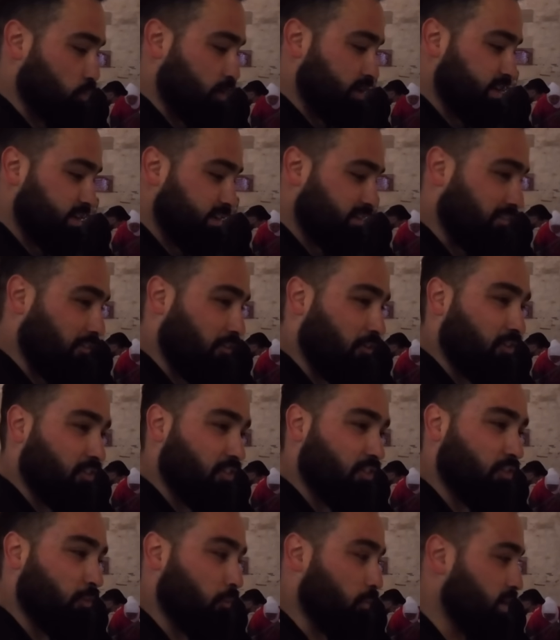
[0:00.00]
bringing in all
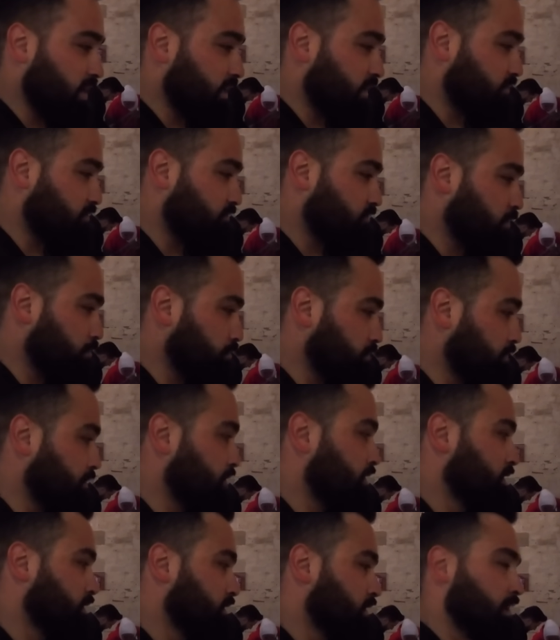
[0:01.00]
of the wind from
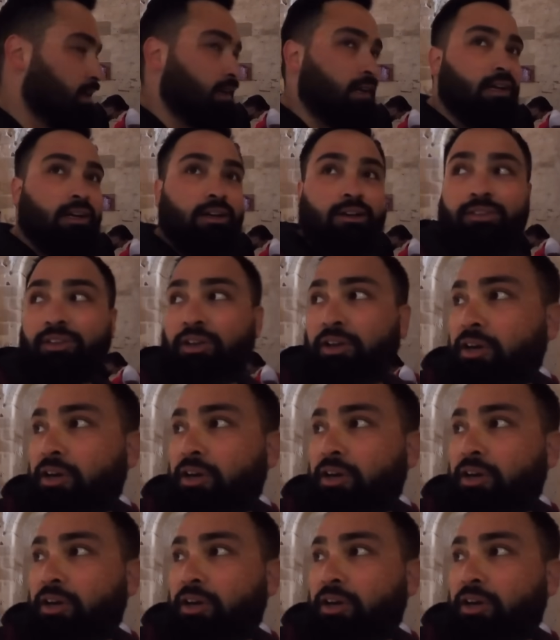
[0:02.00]
the